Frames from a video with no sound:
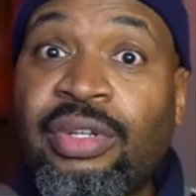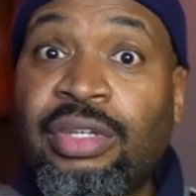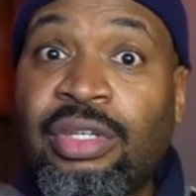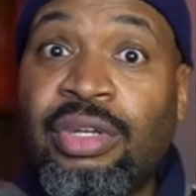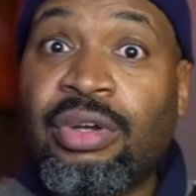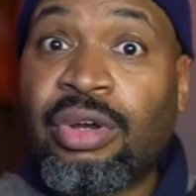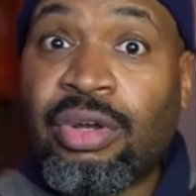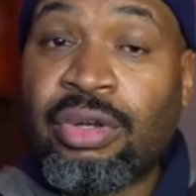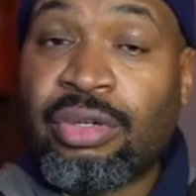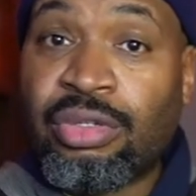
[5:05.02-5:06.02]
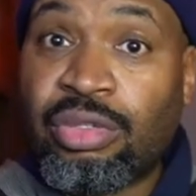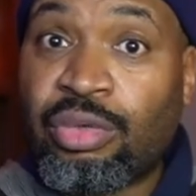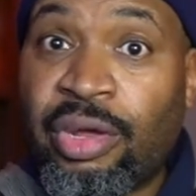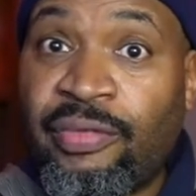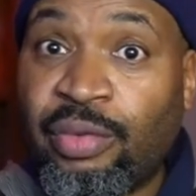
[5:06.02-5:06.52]
year
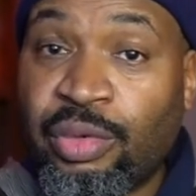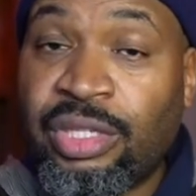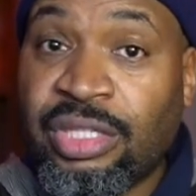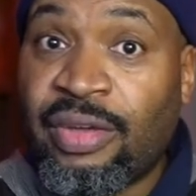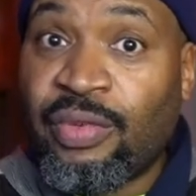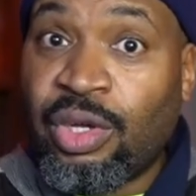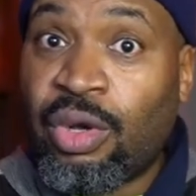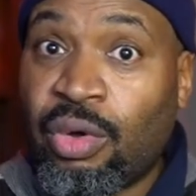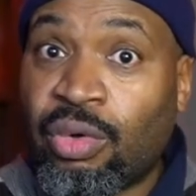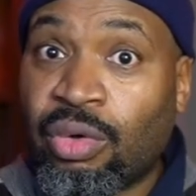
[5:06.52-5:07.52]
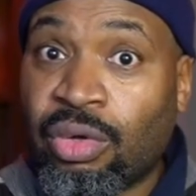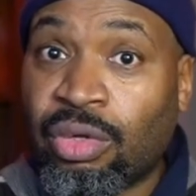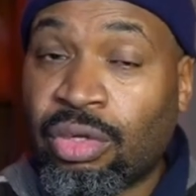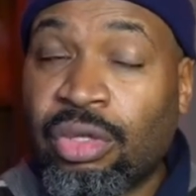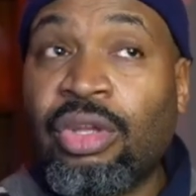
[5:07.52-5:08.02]
12, 27 year old
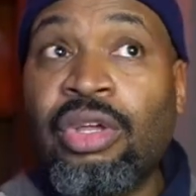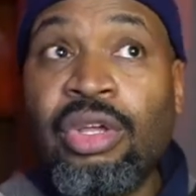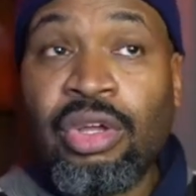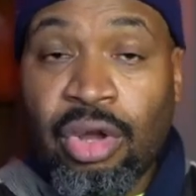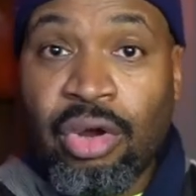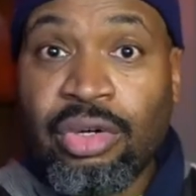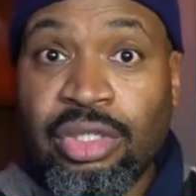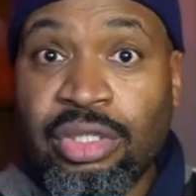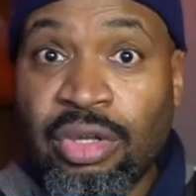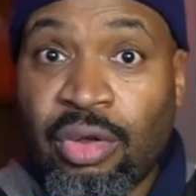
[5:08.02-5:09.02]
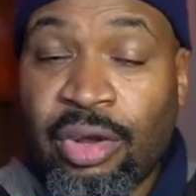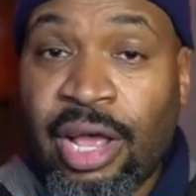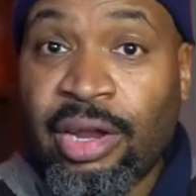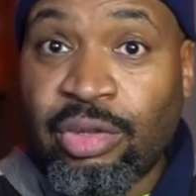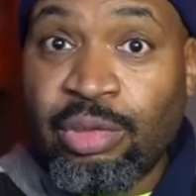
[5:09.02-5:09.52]
curse on a lot
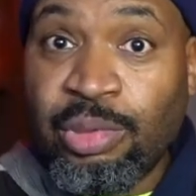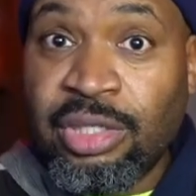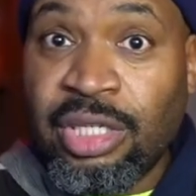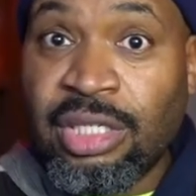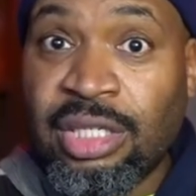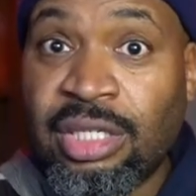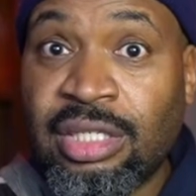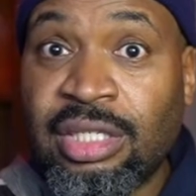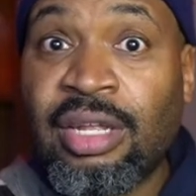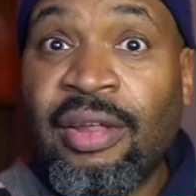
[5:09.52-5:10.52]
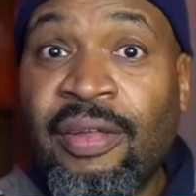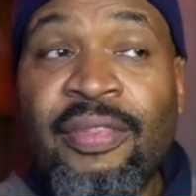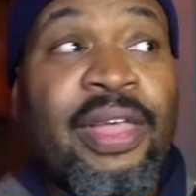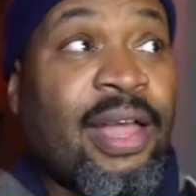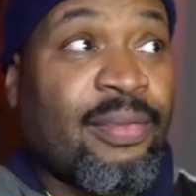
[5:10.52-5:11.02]
of those musicians
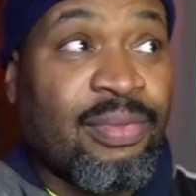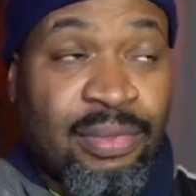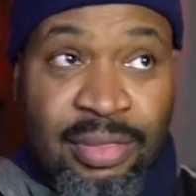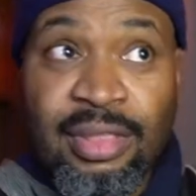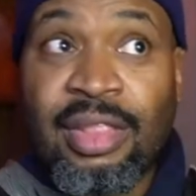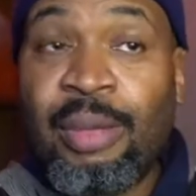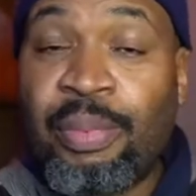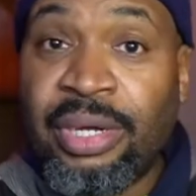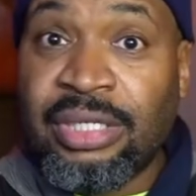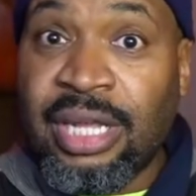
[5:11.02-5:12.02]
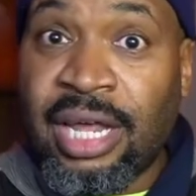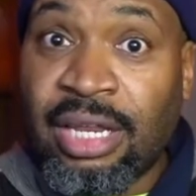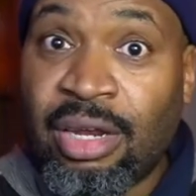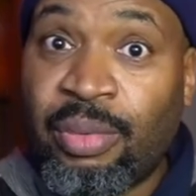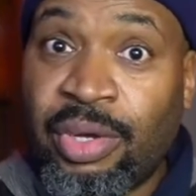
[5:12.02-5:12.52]
that they punched out of
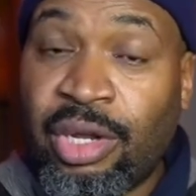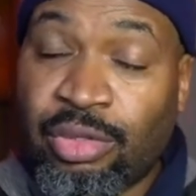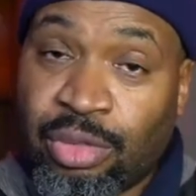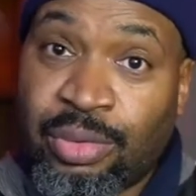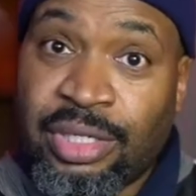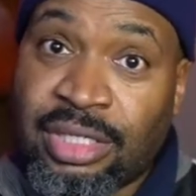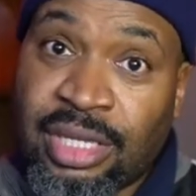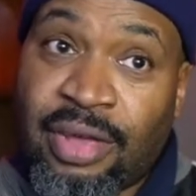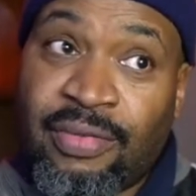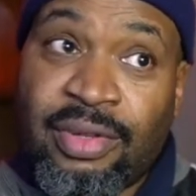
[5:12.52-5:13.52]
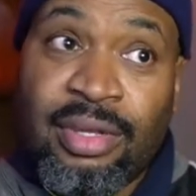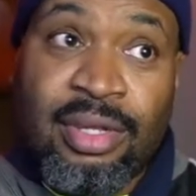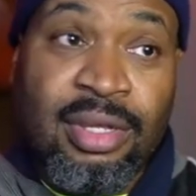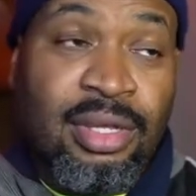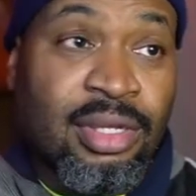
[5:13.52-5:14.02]
here when they were 27?
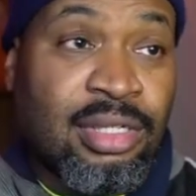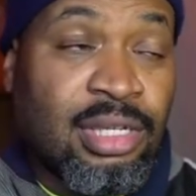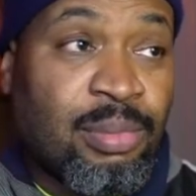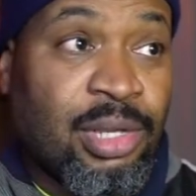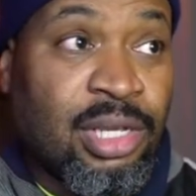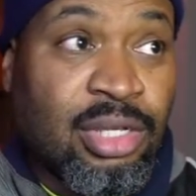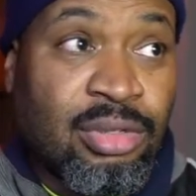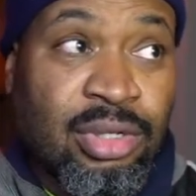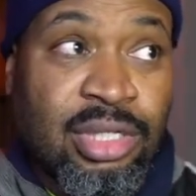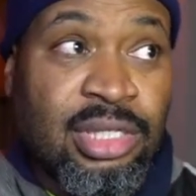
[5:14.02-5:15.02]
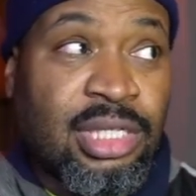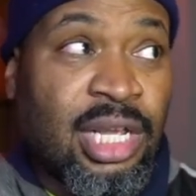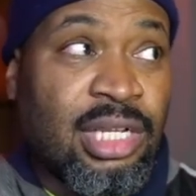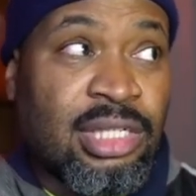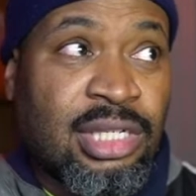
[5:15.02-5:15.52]
Jimi Hendrix,
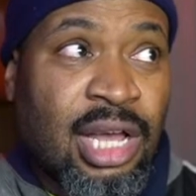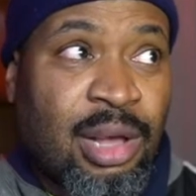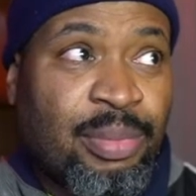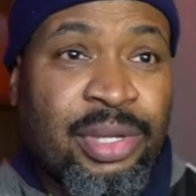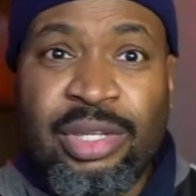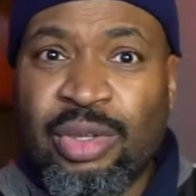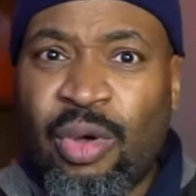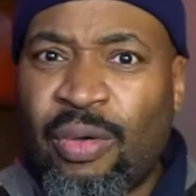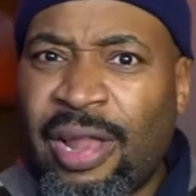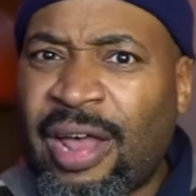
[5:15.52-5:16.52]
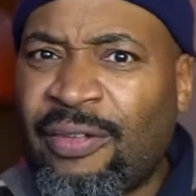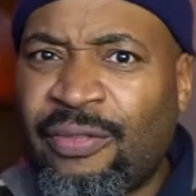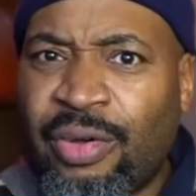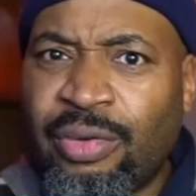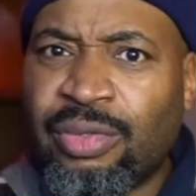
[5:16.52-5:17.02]
Janis Joplin, there's a whole lot of
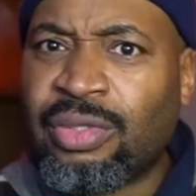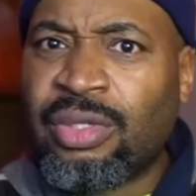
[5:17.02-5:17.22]
folks